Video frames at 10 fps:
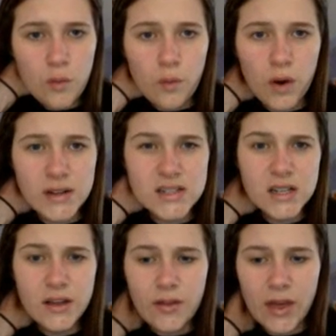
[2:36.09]
what
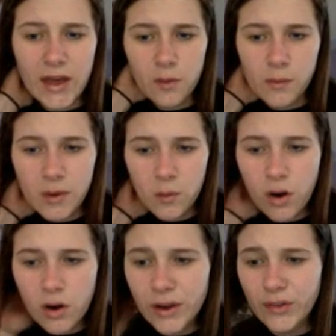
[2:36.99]
they will be
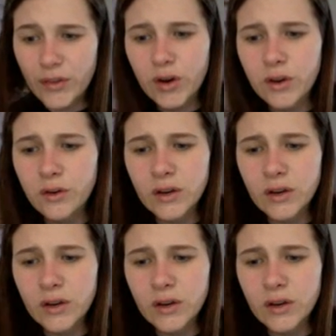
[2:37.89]
walking through.